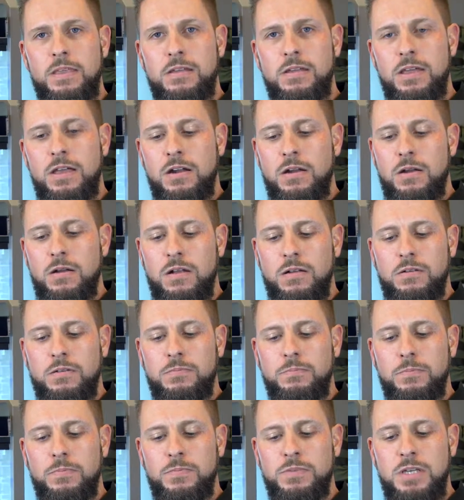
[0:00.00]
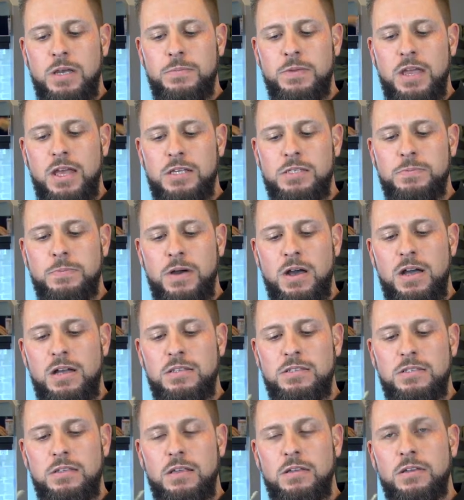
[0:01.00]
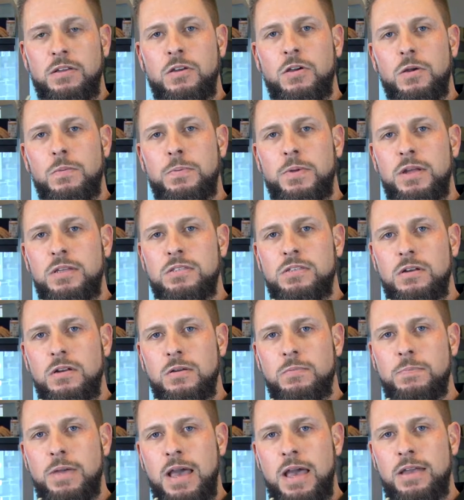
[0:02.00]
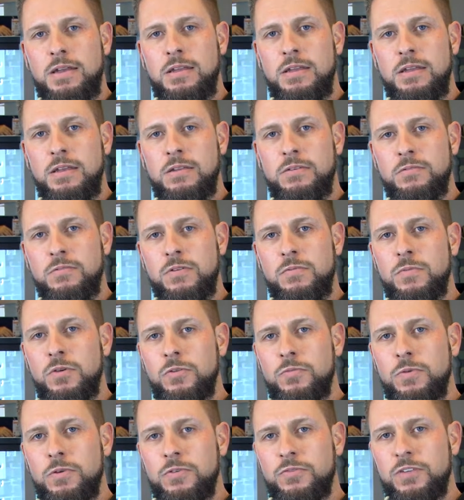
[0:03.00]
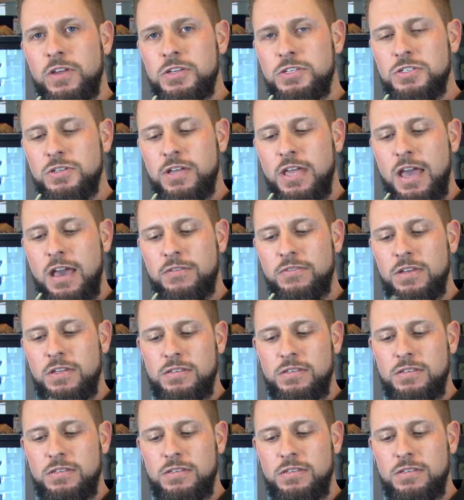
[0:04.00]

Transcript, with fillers: in our WX Boss that incorporates our patented removable facial cavity